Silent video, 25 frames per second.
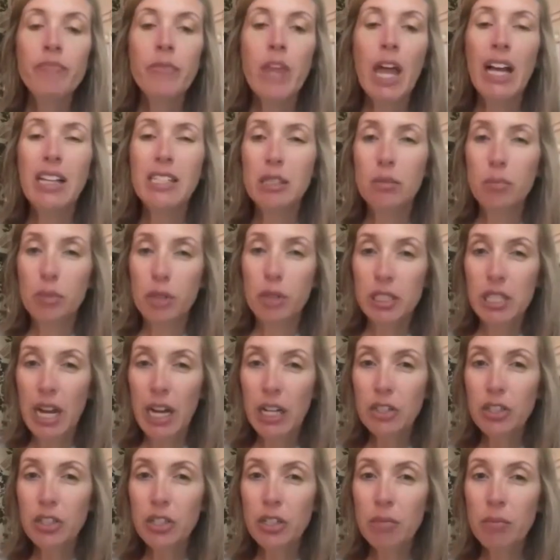as a
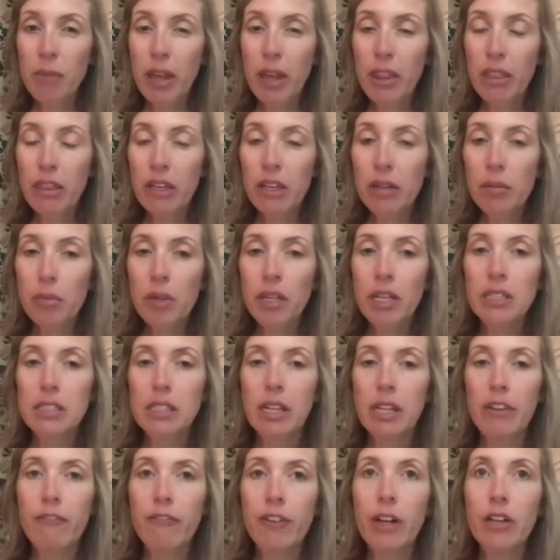protection method because
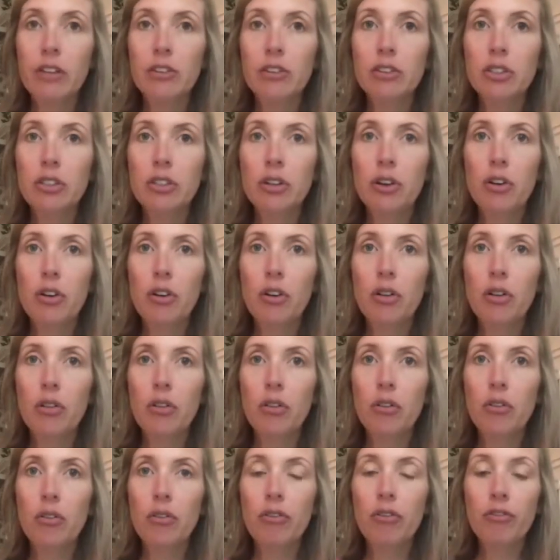I felt
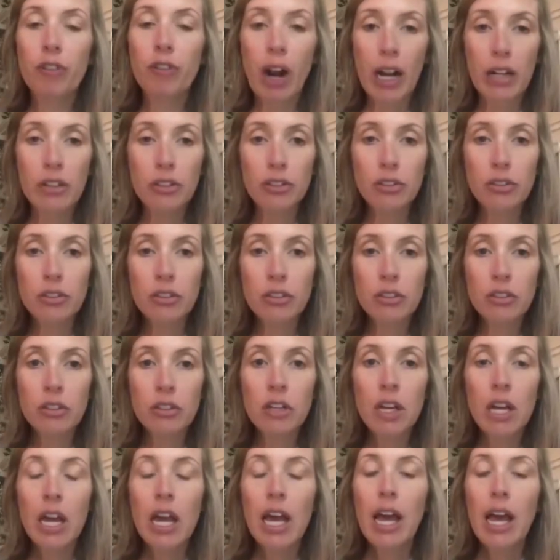so
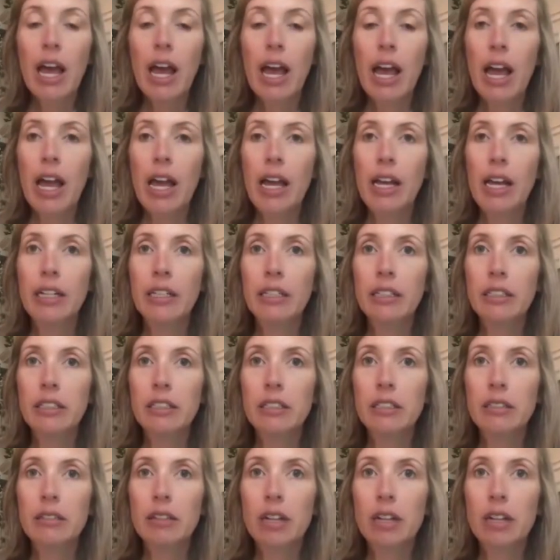fragile and